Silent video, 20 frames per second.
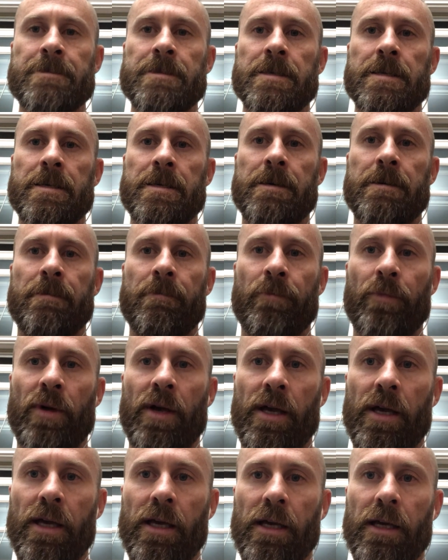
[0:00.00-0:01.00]

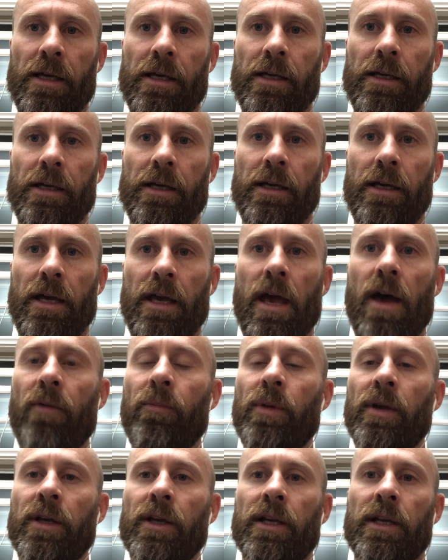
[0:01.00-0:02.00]
I
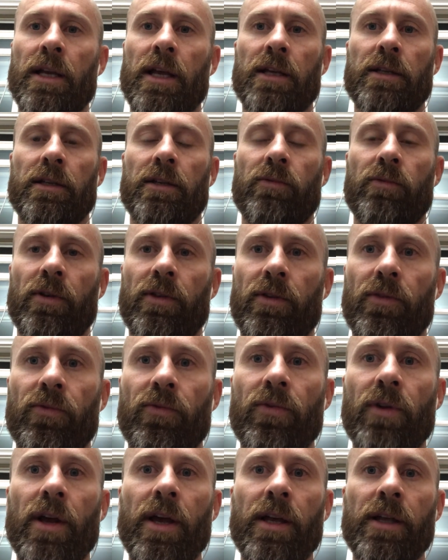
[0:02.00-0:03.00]
have been connected with a
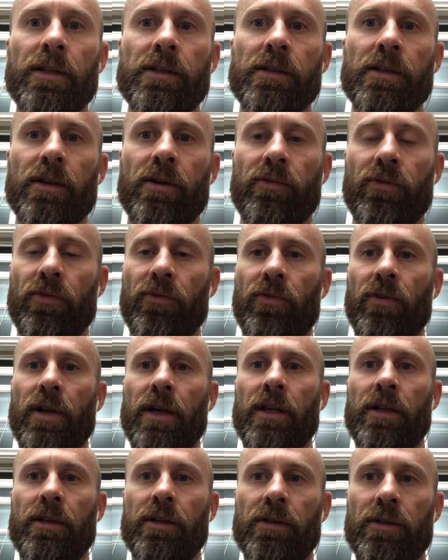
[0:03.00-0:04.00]
friend of a
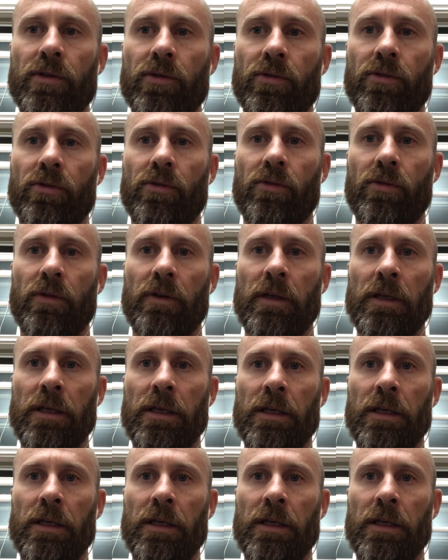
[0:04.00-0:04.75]
friend who